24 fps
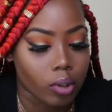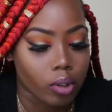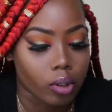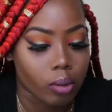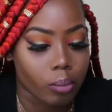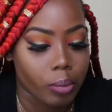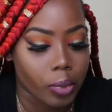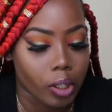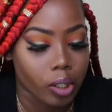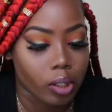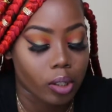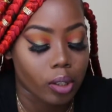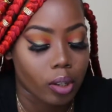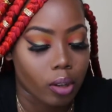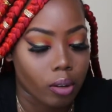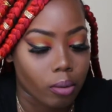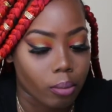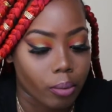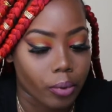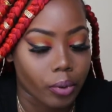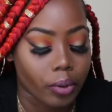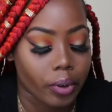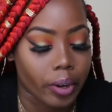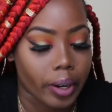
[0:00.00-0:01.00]
to be
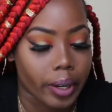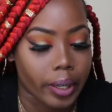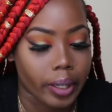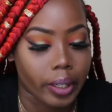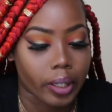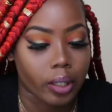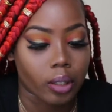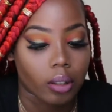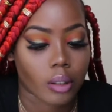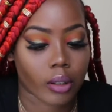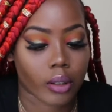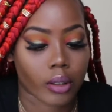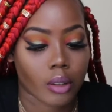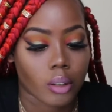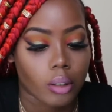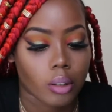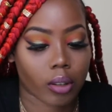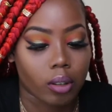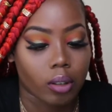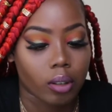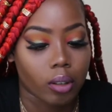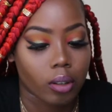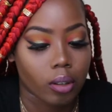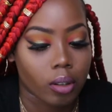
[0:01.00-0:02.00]
so bright.
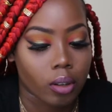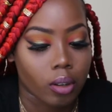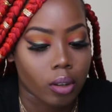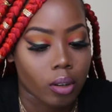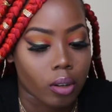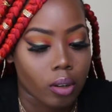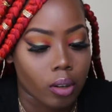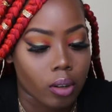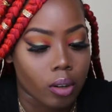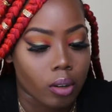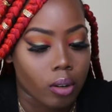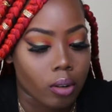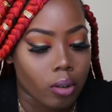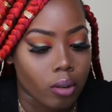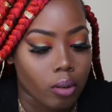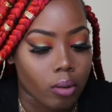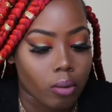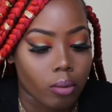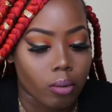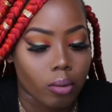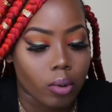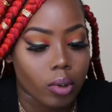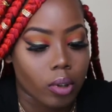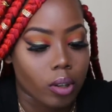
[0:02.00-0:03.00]

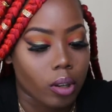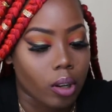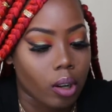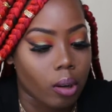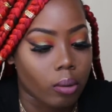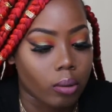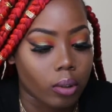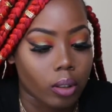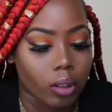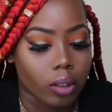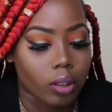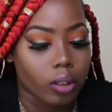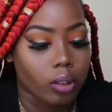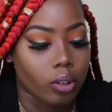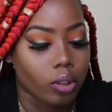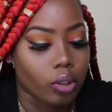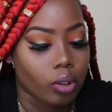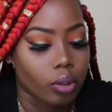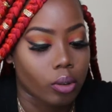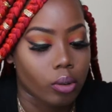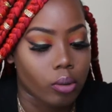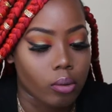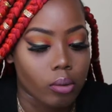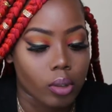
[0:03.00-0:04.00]
What I'm gonna
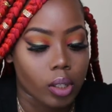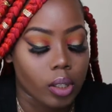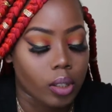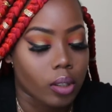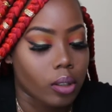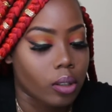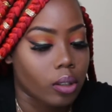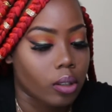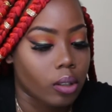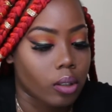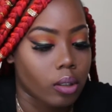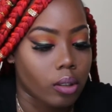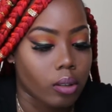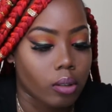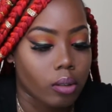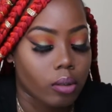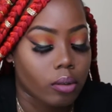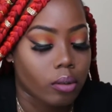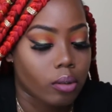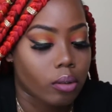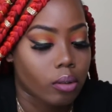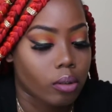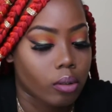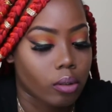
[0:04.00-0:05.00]
do
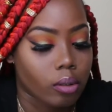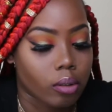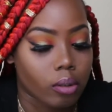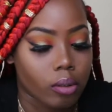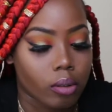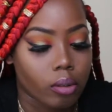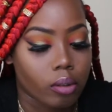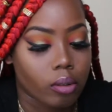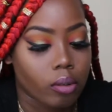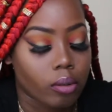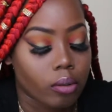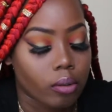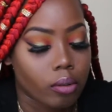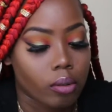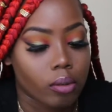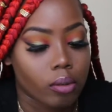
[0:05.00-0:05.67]
is